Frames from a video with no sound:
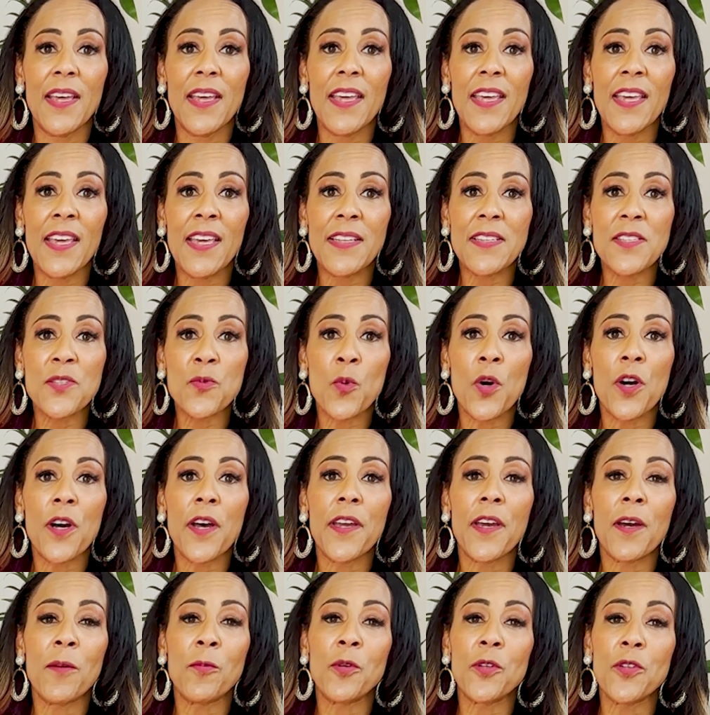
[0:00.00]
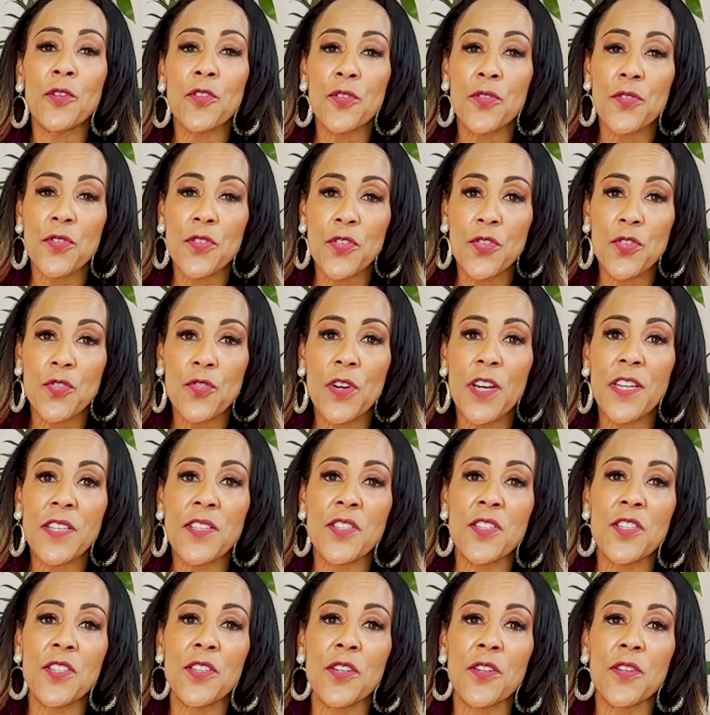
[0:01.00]
It's why I want to stress
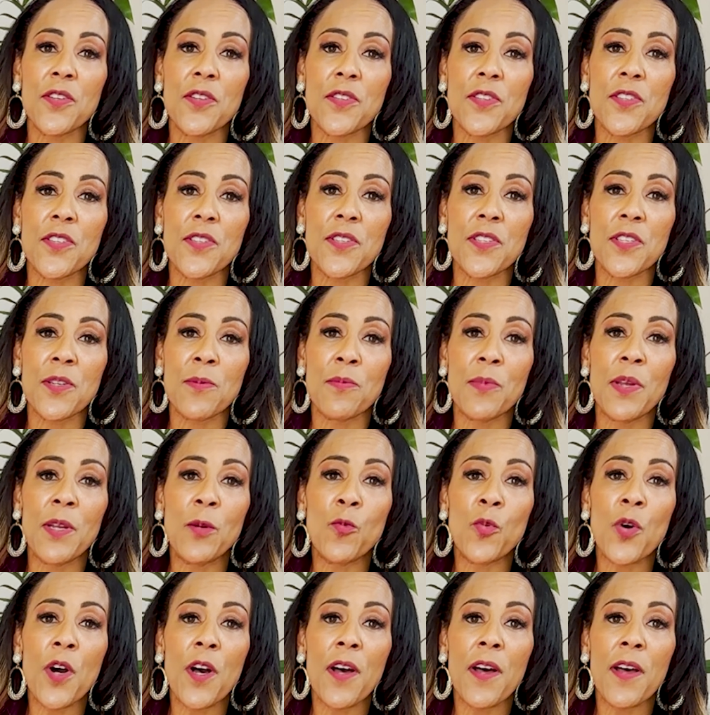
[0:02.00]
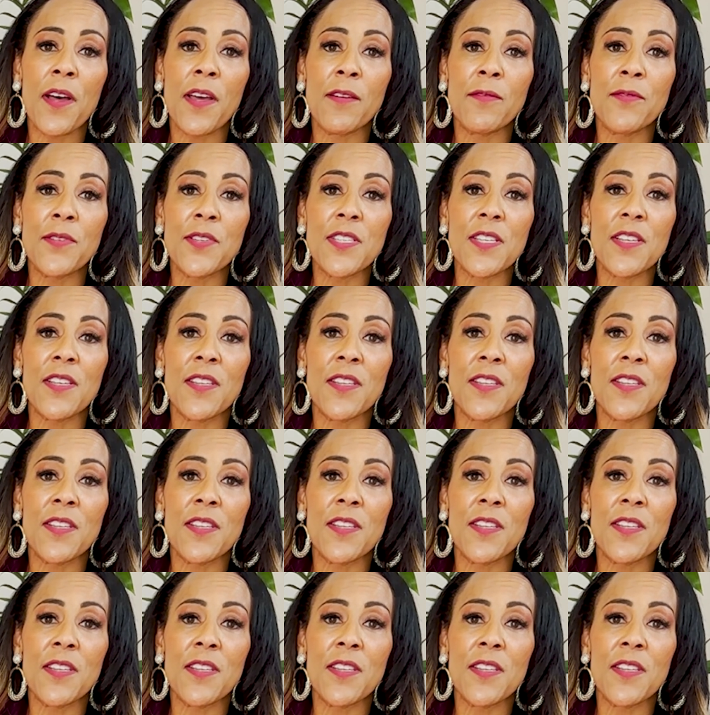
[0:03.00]
to nurses and midwives,